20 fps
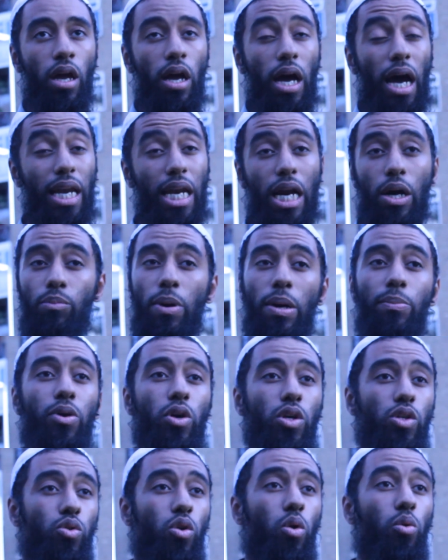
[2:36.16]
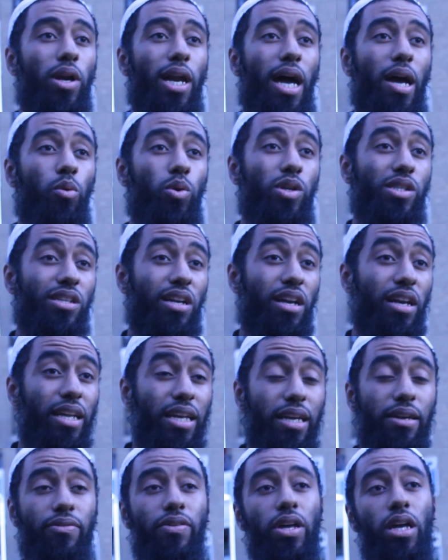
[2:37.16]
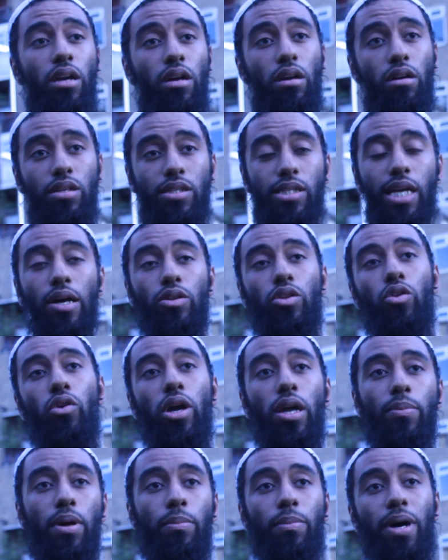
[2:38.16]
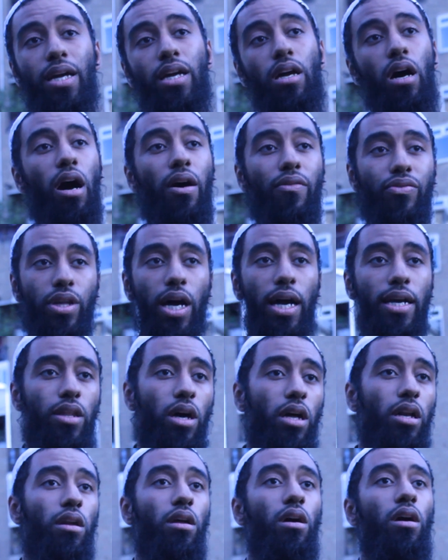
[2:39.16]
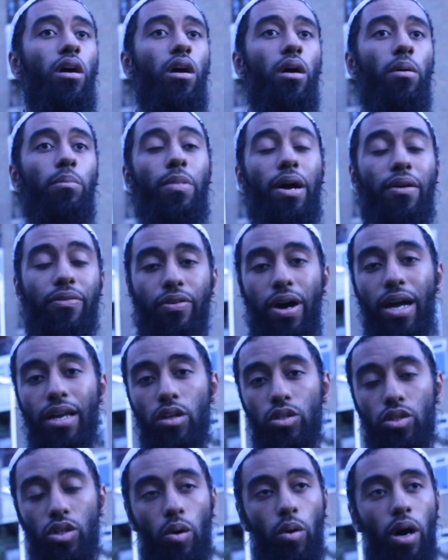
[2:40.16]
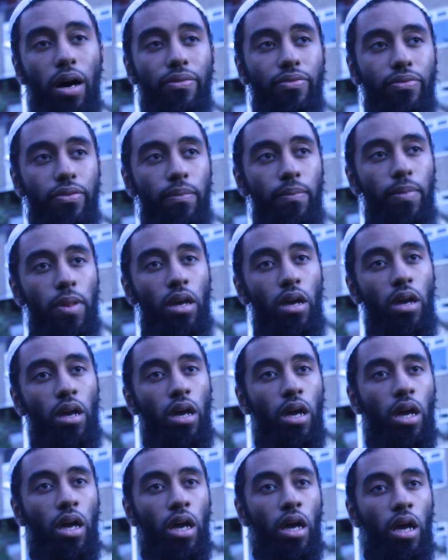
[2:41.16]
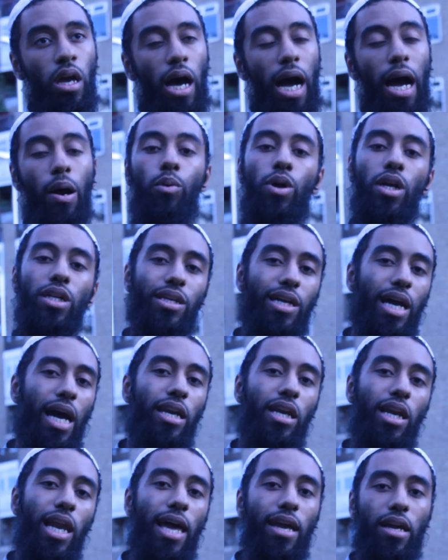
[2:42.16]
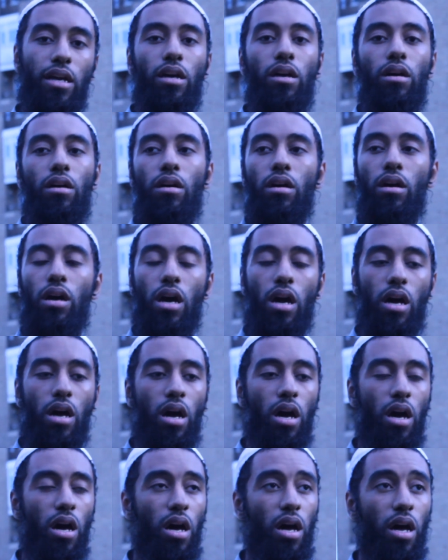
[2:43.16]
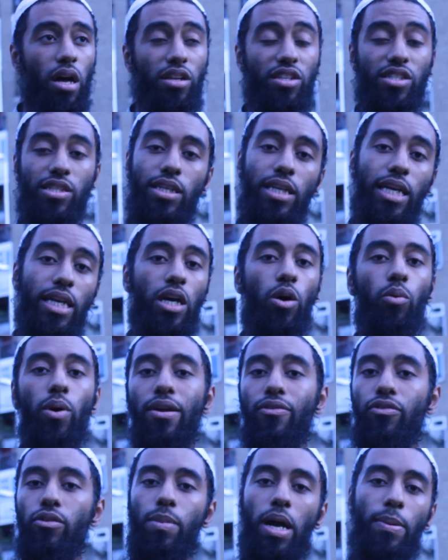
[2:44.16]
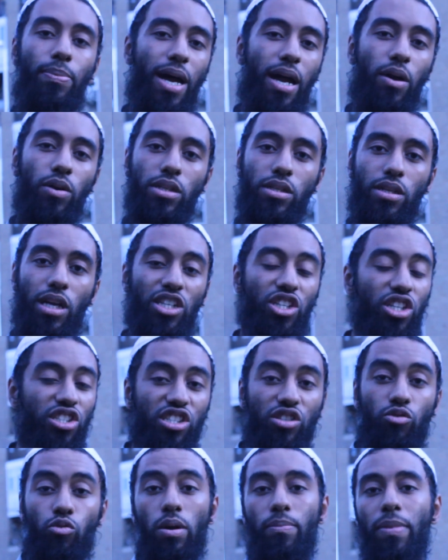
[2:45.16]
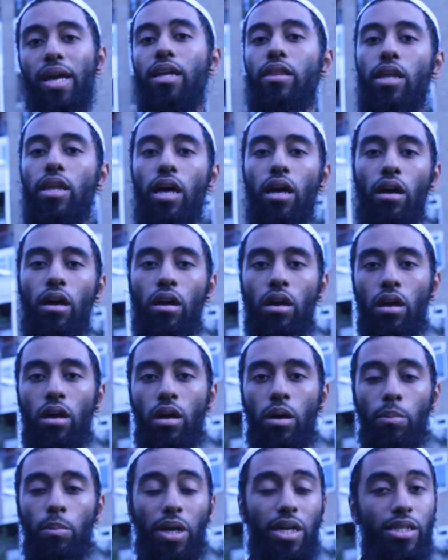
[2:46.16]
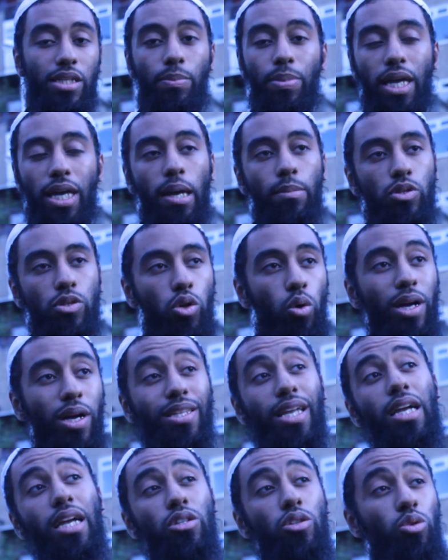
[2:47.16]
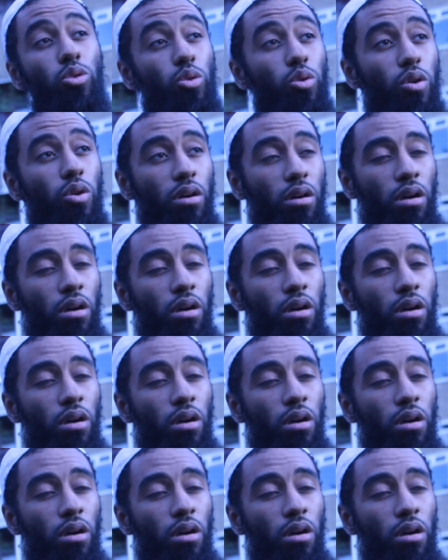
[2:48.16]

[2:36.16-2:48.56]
And I remember as well when I was leaving Saudi Arabia, Mecca, after I done my final tawaf, I wanted to kind of like sneak away from my parents and just remain there, because I became so attached to